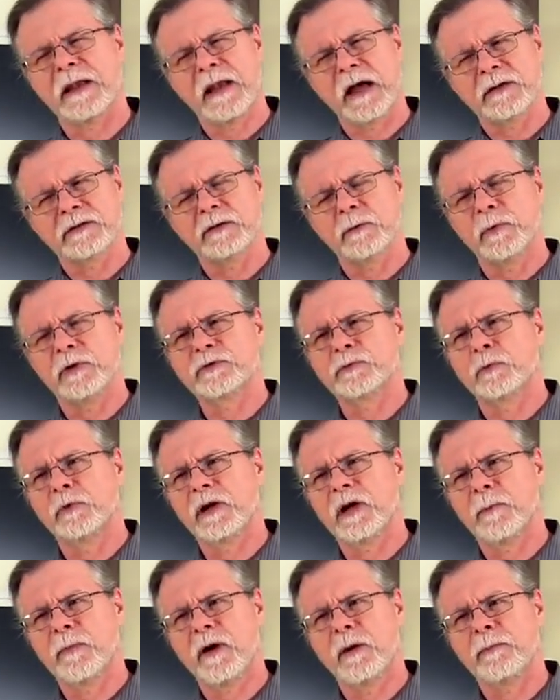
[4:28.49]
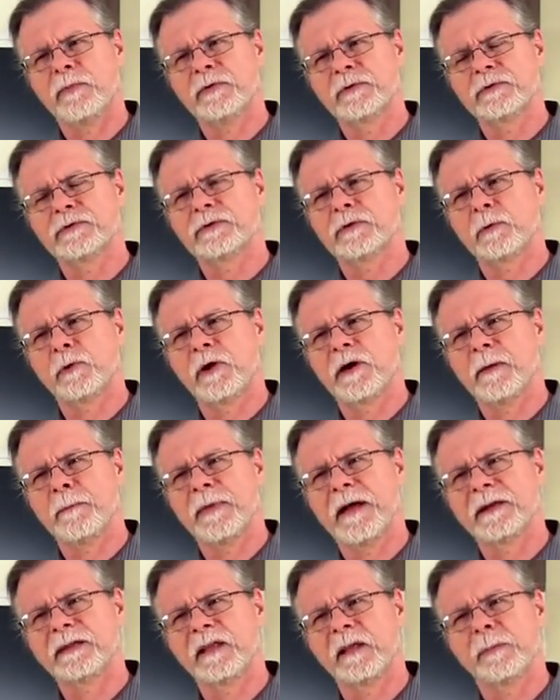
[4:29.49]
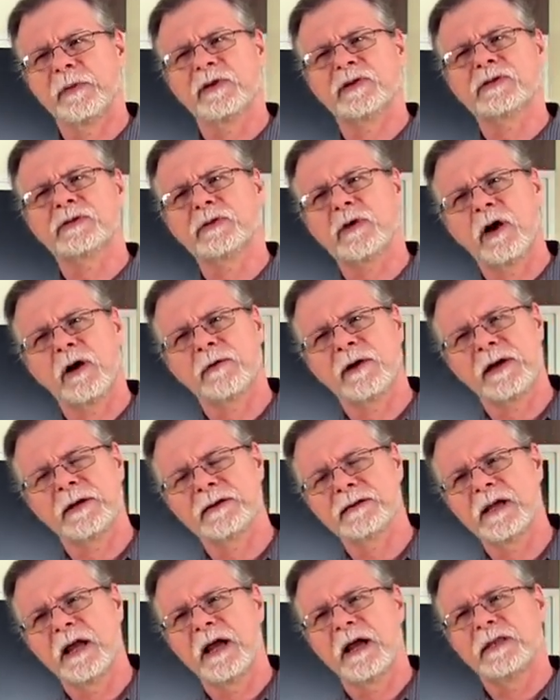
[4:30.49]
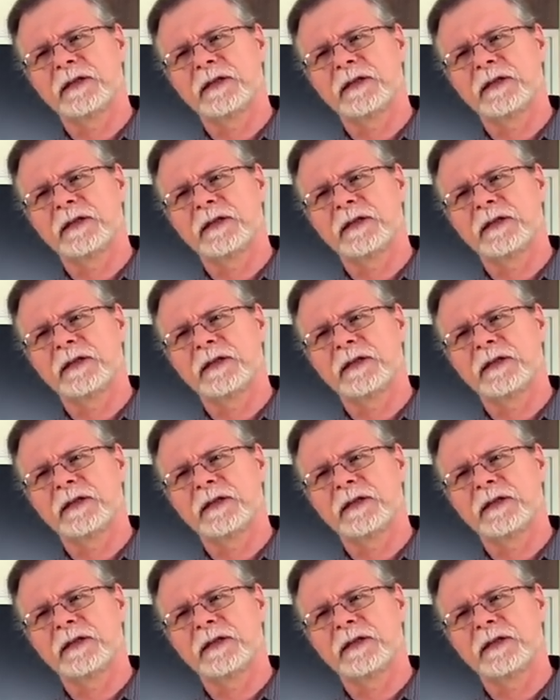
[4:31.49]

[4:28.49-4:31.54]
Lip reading: not so much worrying about producer, we'll come back to that, but as songwriters,